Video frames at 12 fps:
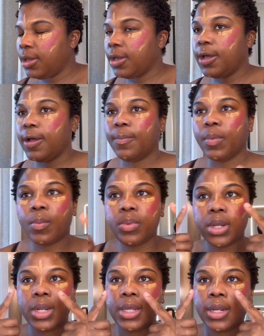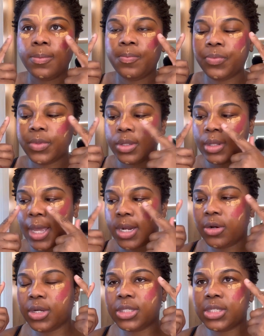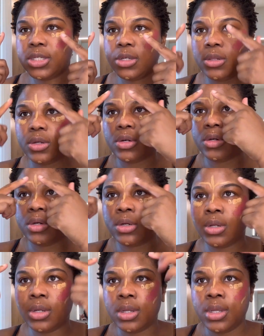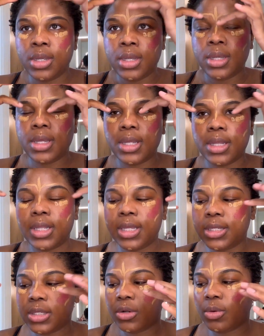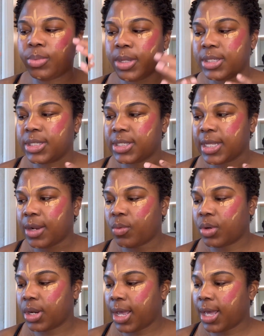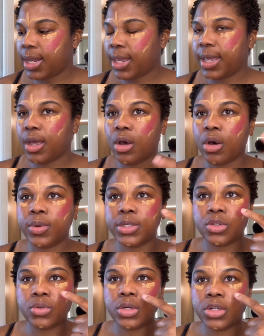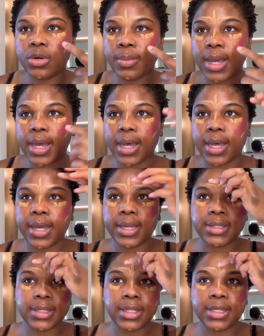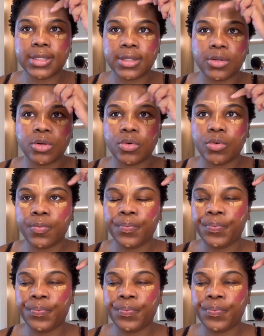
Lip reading: I'm putting lighter concealer in these little places that I want to highlight. I always do under my eyes and this little